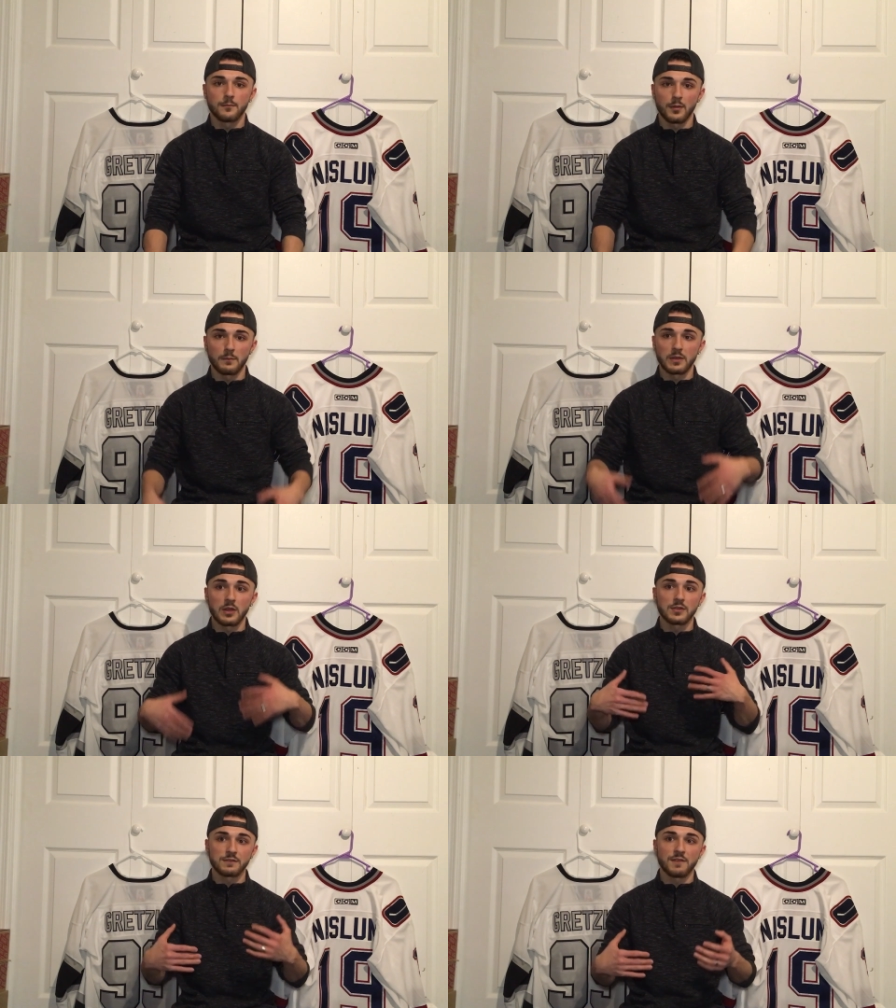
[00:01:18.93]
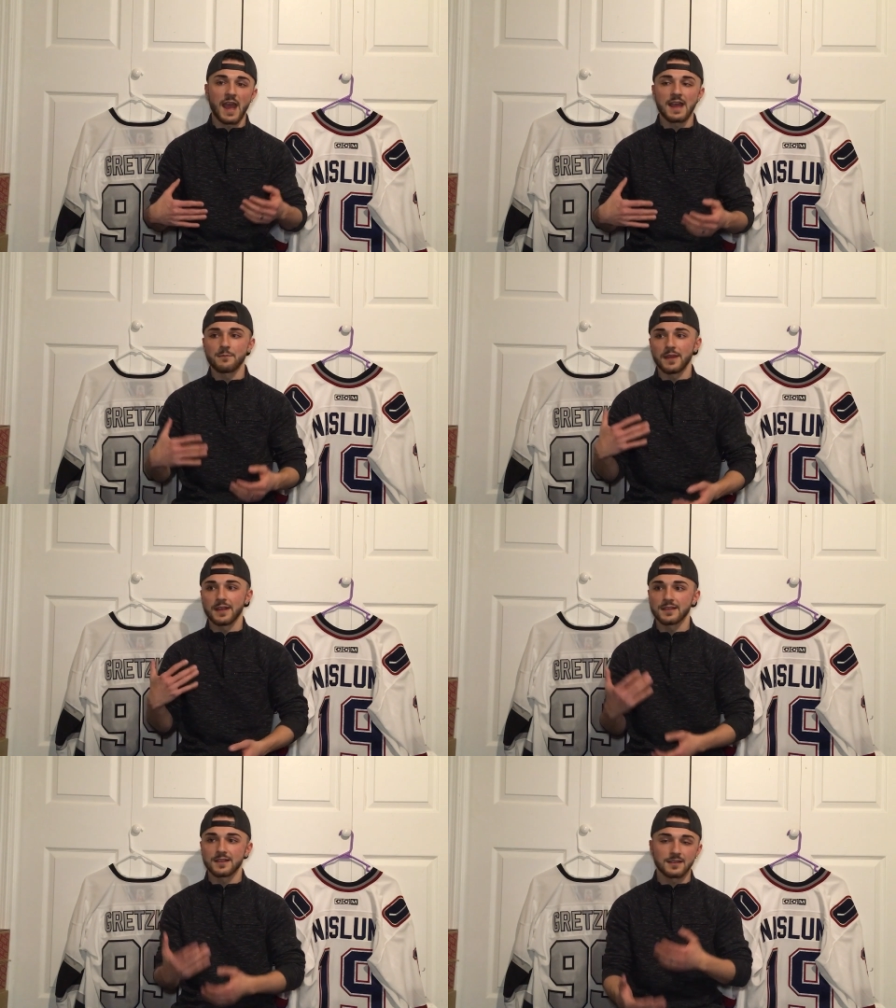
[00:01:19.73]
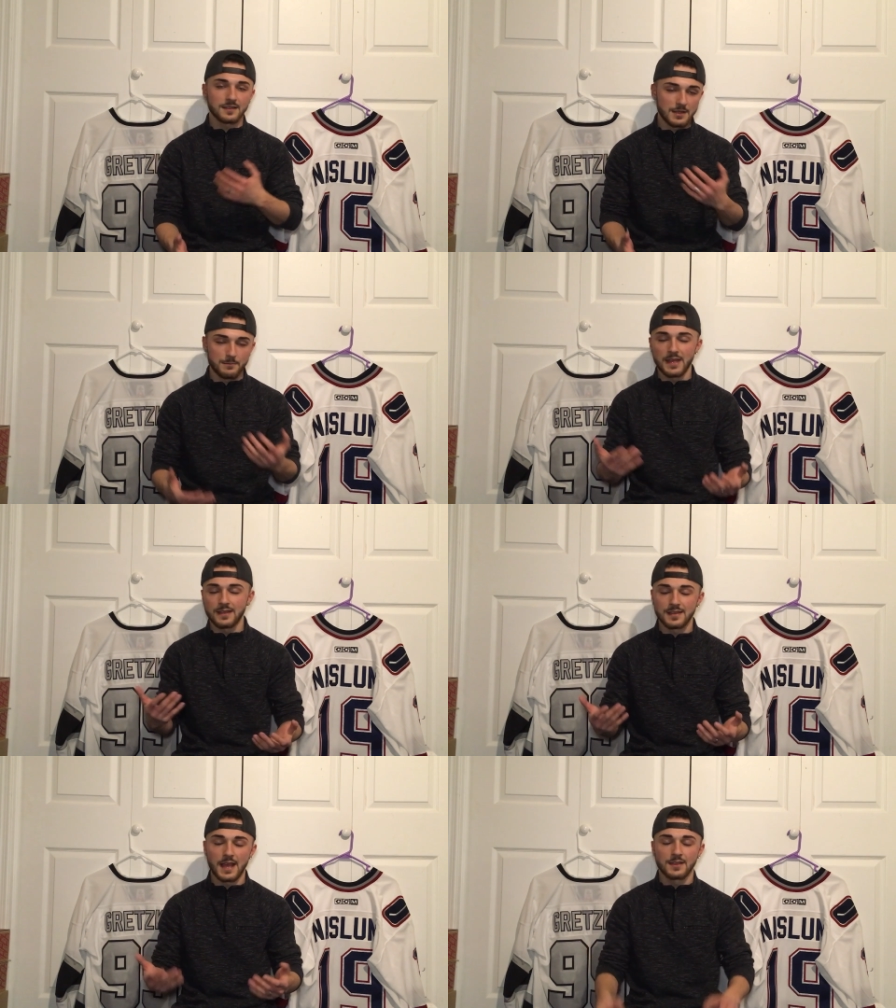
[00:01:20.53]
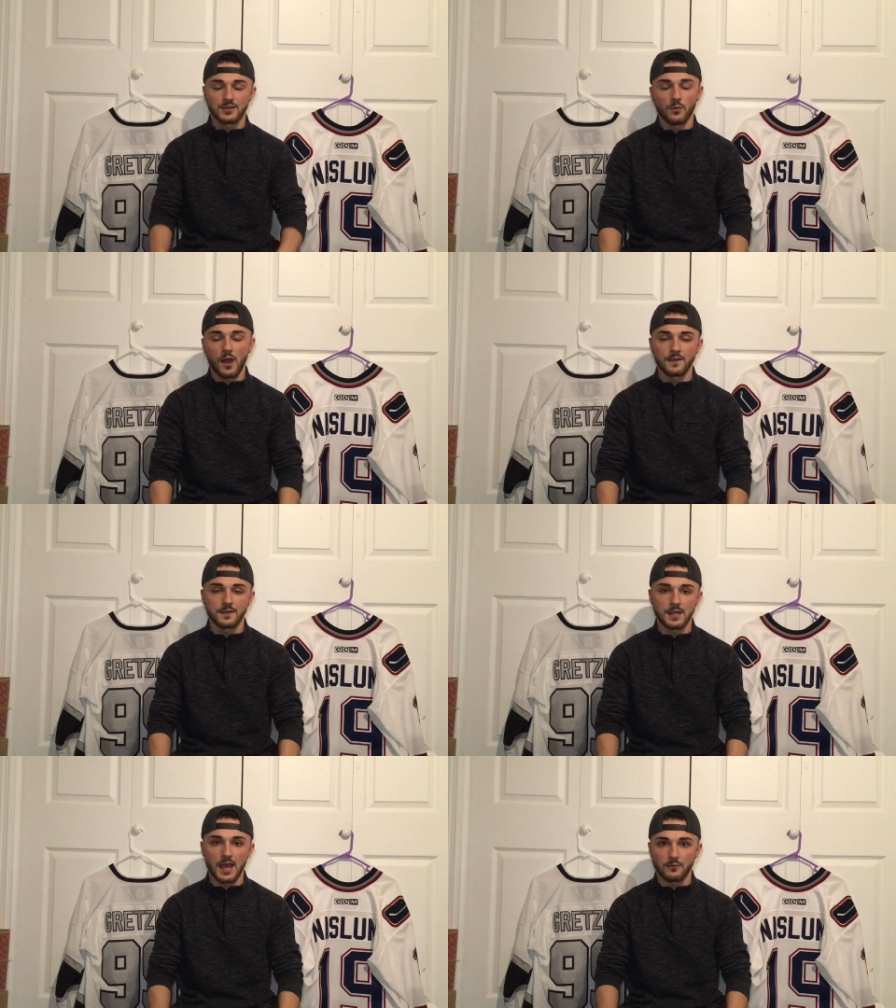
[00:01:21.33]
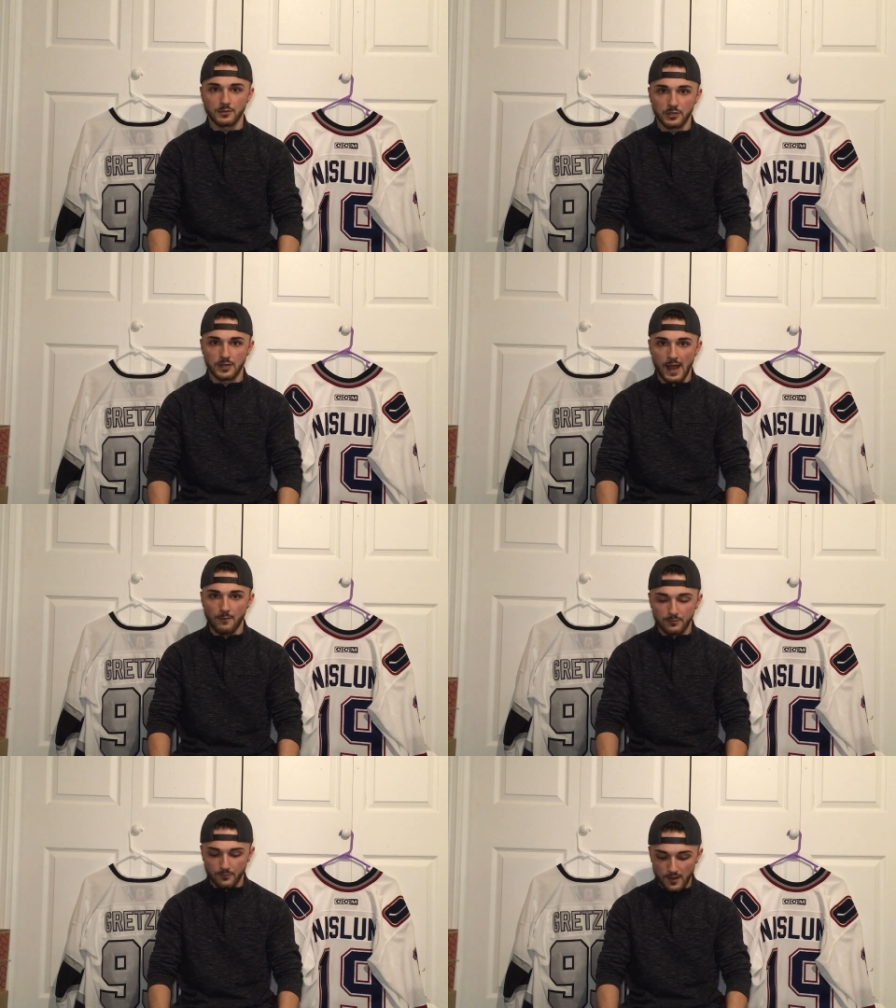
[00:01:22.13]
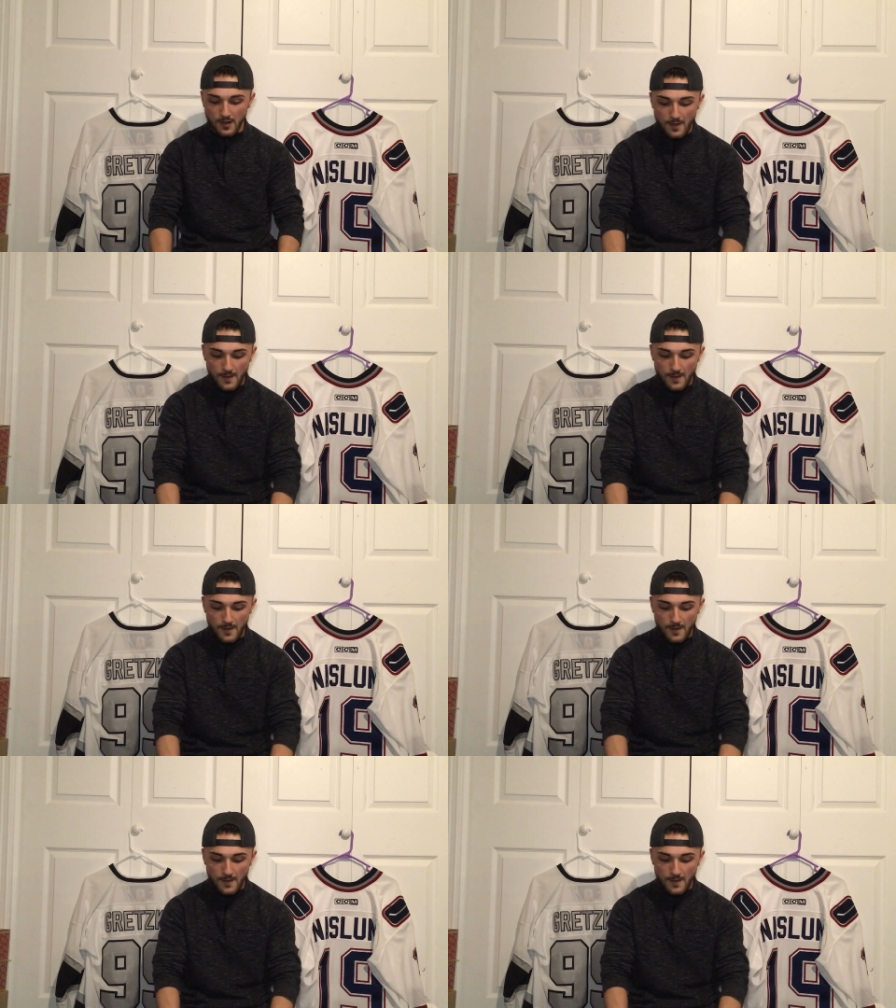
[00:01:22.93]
But because of that, it makes it makes sense why this kind of return happened. But